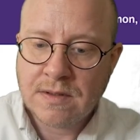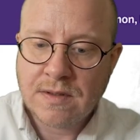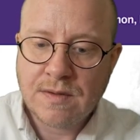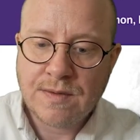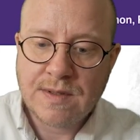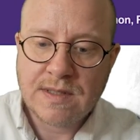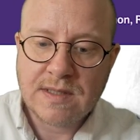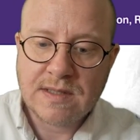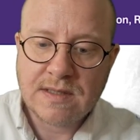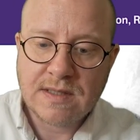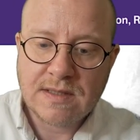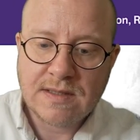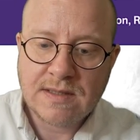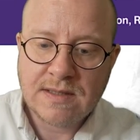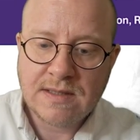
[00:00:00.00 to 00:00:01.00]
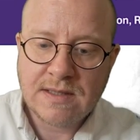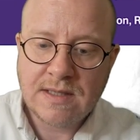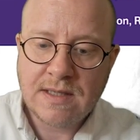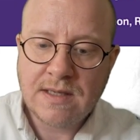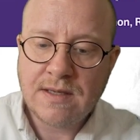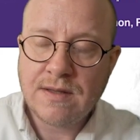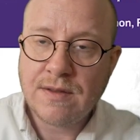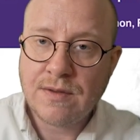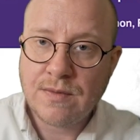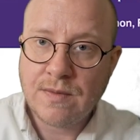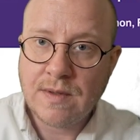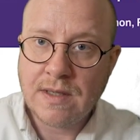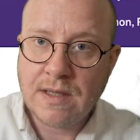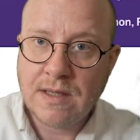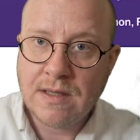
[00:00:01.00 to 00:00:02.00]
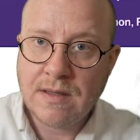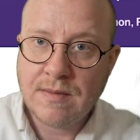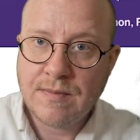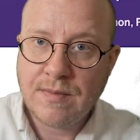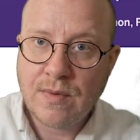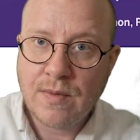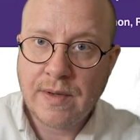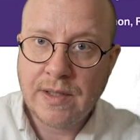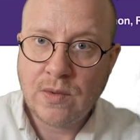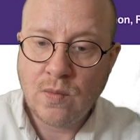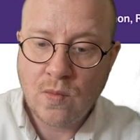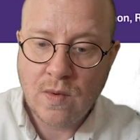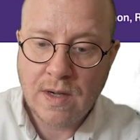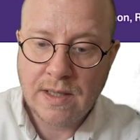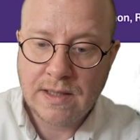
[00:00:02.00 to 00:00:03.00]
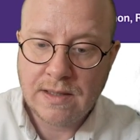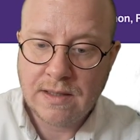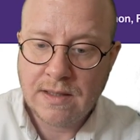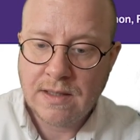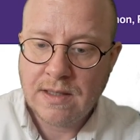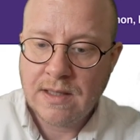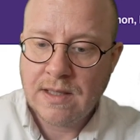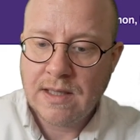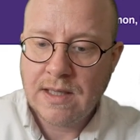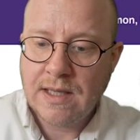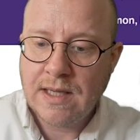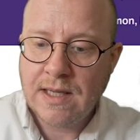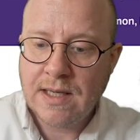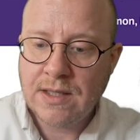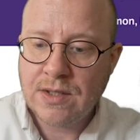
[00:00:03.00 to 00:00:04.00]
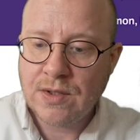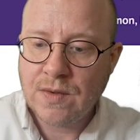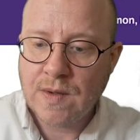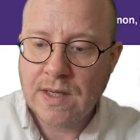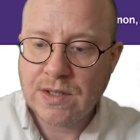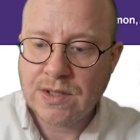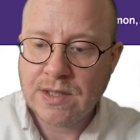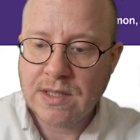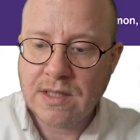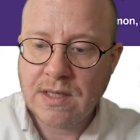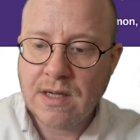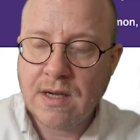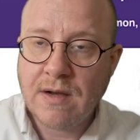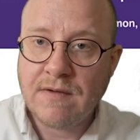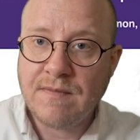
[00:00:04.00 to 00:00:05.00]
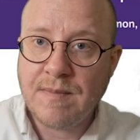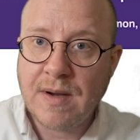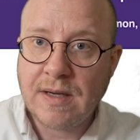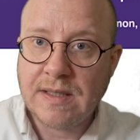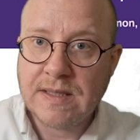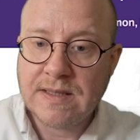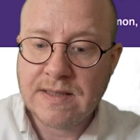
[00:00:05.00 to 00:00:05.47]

So this is C.3.1, Integration of Body